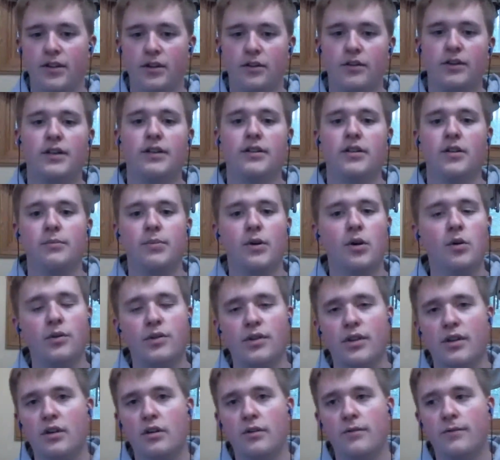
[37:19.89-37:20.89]
There is a
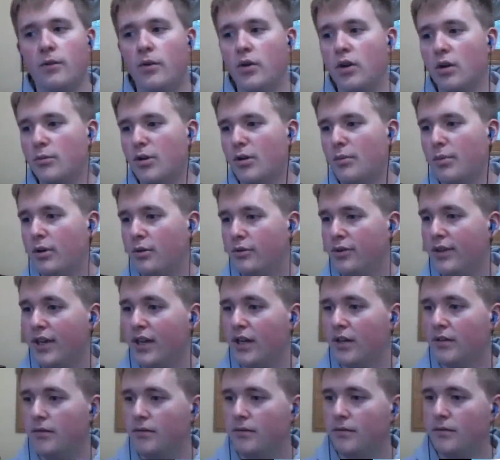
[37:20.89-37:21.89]
post in our forum about
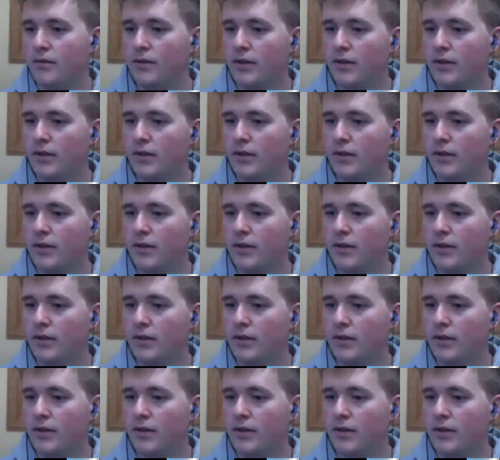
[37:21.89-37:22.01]
that.